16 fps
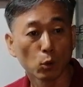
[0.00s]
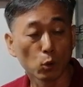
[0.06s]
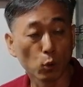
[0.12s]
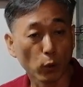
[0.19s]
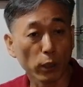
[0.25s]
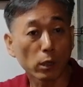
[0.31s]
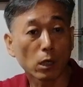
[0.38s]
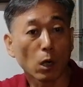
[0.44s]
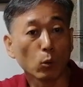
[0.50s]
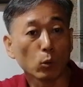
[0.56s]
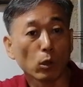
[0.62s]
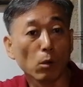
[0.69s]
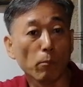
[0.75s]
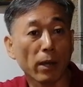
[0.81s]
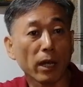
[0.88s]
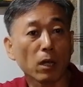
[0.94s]
You
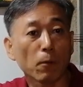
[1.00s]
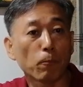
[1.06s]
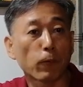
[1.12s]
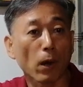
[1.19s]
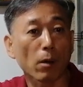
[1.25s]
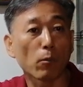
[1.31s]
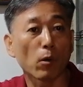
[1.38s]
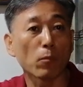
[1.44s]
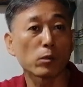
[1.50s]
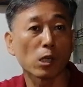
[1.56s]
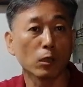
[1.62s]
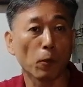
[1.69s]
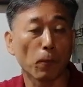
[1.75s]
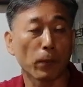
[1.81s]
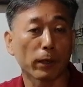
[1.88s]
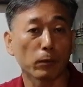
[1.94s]
encounter many problems
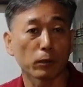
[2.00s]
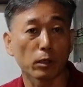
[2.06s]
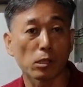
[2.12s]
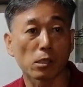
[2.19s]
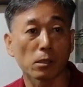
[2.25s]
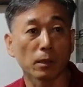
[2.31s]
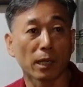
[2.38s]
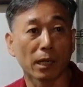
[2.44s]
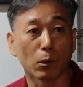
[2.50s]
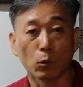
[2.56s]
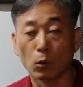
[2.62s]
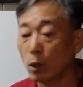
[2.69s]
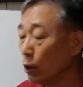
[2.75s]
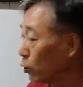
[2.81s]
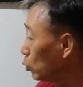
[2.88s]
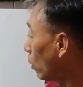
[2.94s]
and difficulties now.
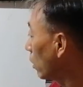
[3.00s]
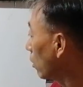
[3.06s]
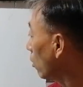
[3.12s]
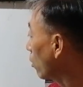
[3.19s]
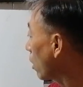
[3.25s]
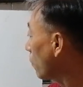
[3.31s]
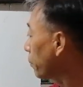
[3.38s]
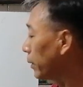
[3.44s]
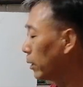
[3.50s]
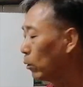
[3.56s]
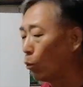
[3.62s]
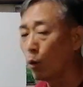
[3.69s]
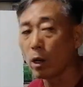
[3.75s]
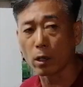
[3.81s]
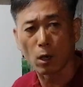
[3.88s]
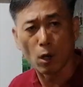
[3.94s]
You are unhappy.
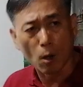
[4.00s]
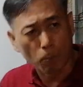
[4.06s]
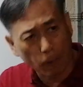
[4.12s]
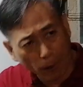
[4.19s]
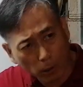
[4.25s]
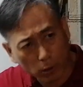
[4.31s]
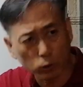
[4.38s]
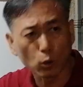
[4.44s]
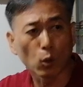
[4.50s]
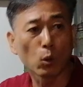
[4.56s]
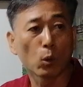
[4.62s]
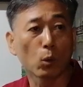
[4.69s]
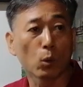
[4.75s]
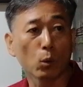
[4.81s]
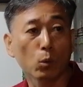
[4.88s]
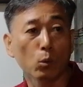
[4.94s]
Why? Break the
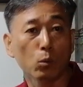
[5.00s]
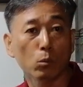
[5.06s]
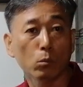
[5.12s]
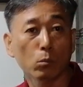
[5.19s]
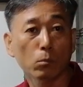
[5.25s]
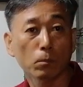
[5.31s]
law.